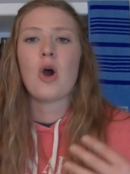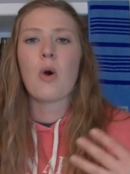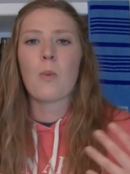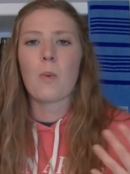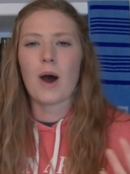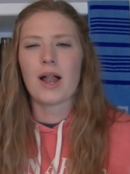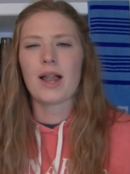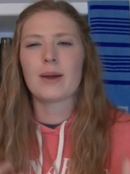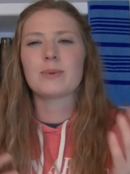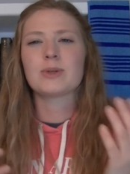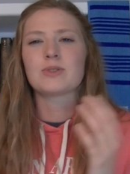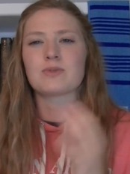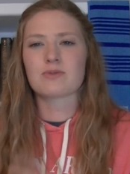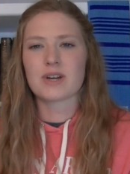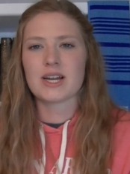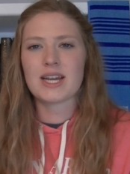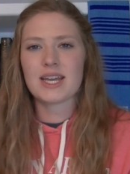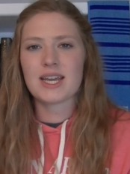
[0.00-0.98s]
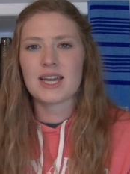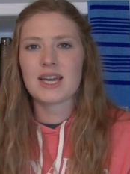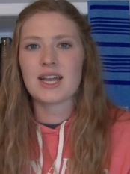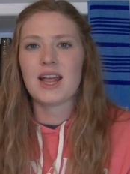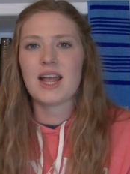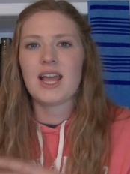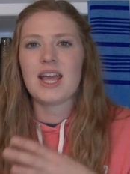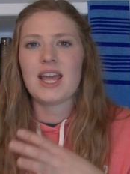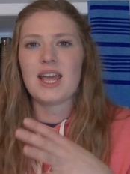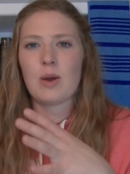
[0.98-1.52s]
While I was reading it,
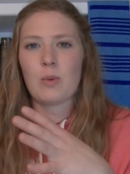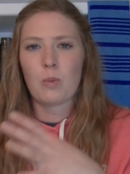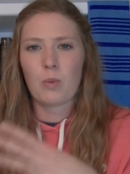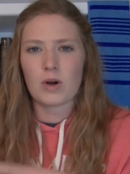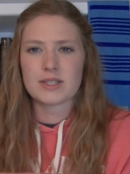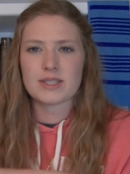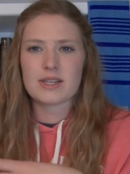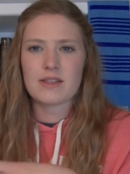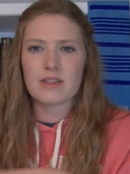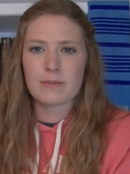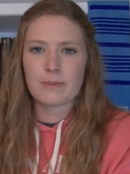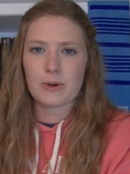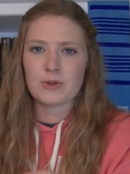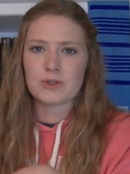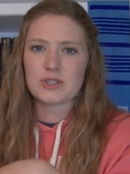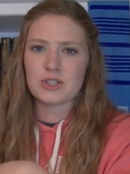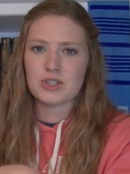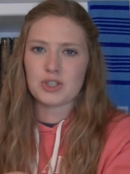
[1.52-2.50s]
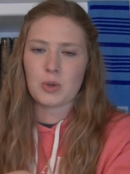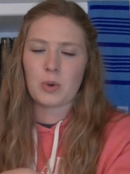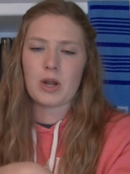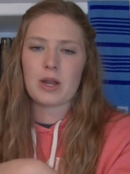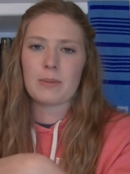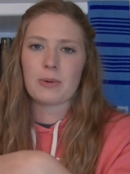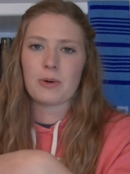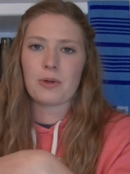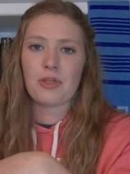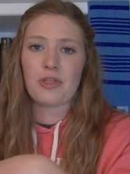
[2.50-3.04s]
it wasn't the most
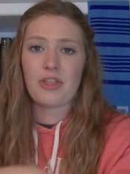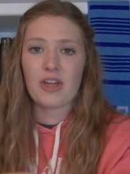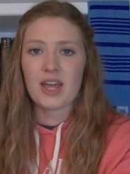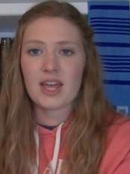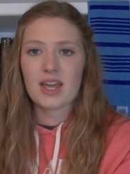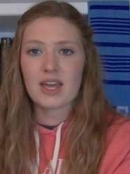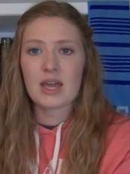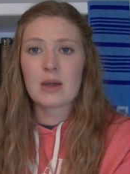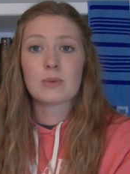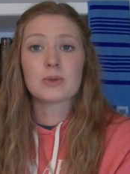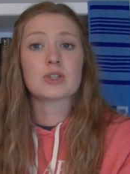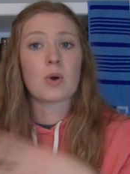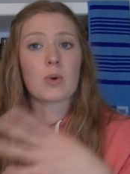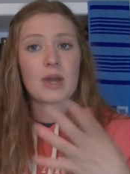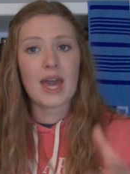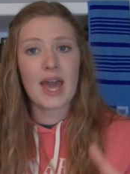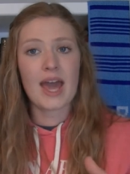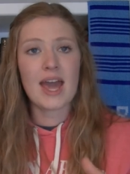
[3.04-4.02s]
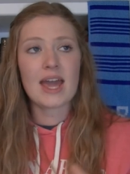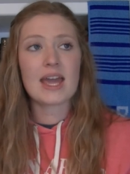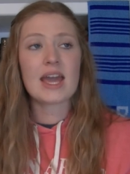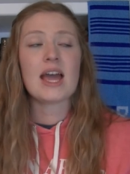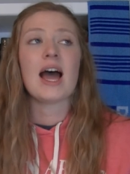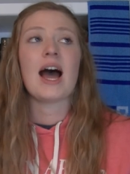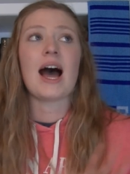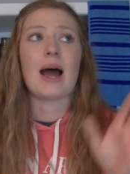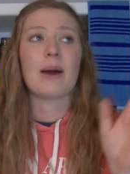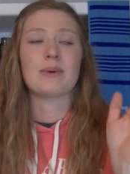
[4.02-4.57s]
enjoyable thing. It was okay.
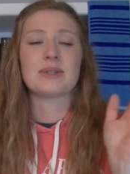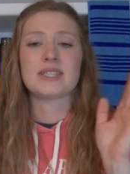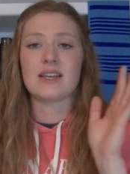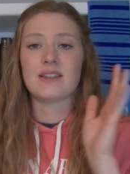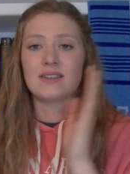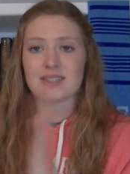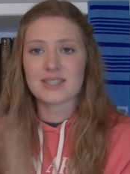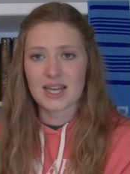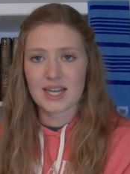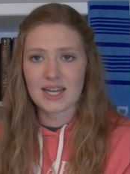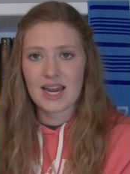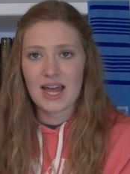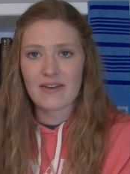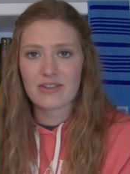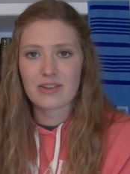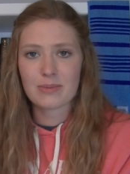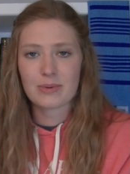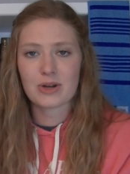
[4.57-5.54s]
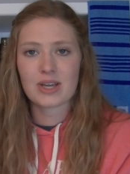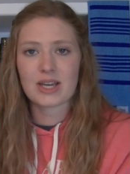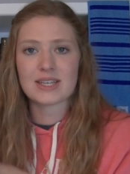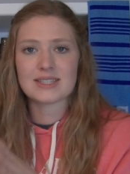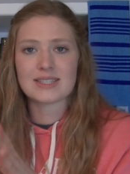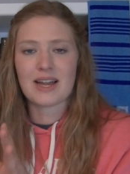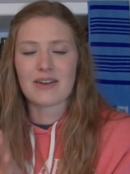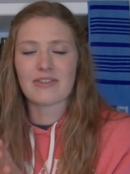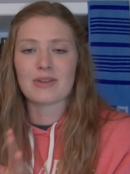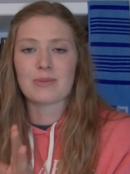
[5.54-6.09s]
I would say the second half of the book
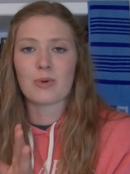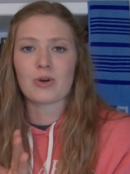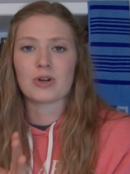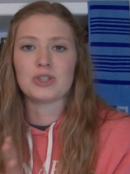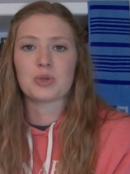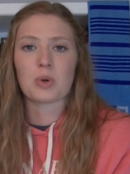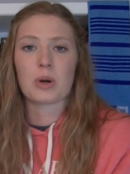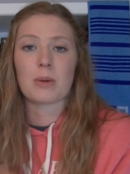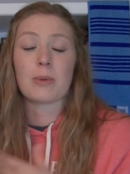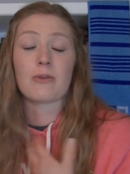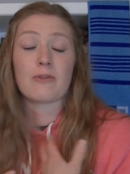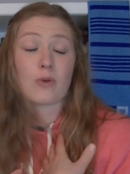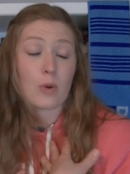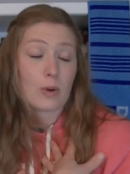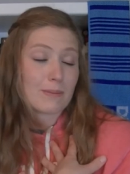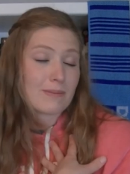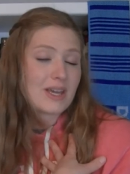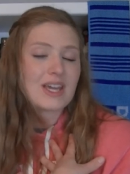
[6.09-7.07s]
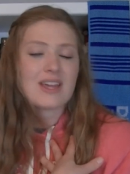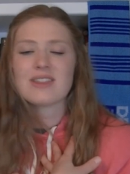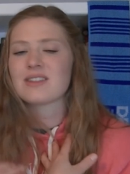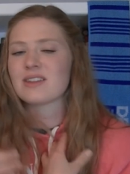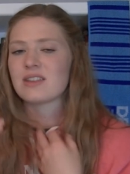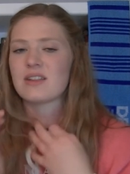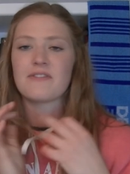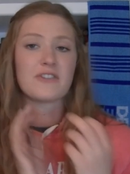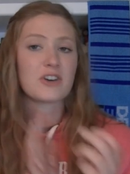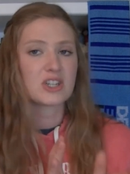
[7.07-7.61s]
is definitely more enjoyable for me
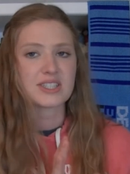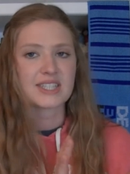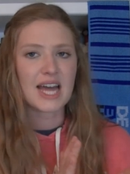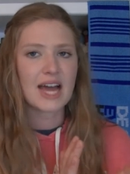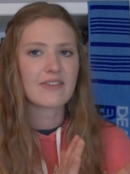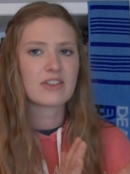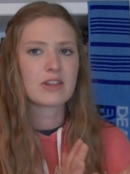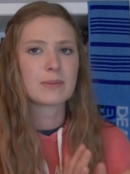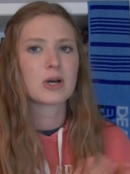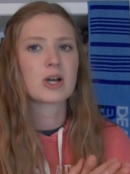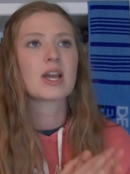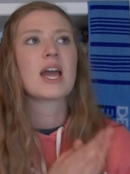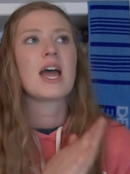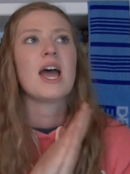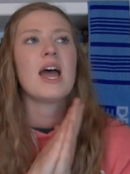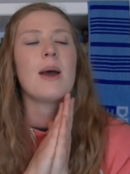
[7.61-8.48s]
than the first half of the book,